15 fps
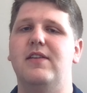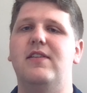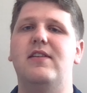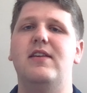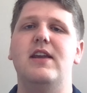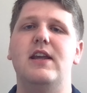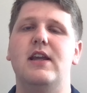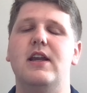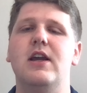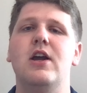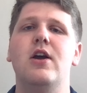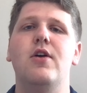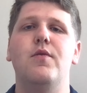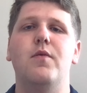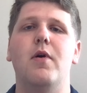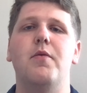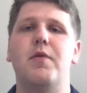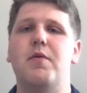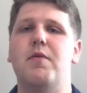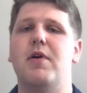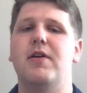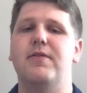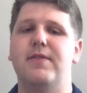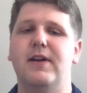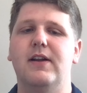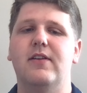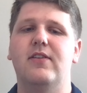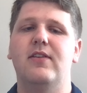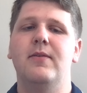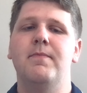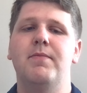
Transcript: see what we want to fix.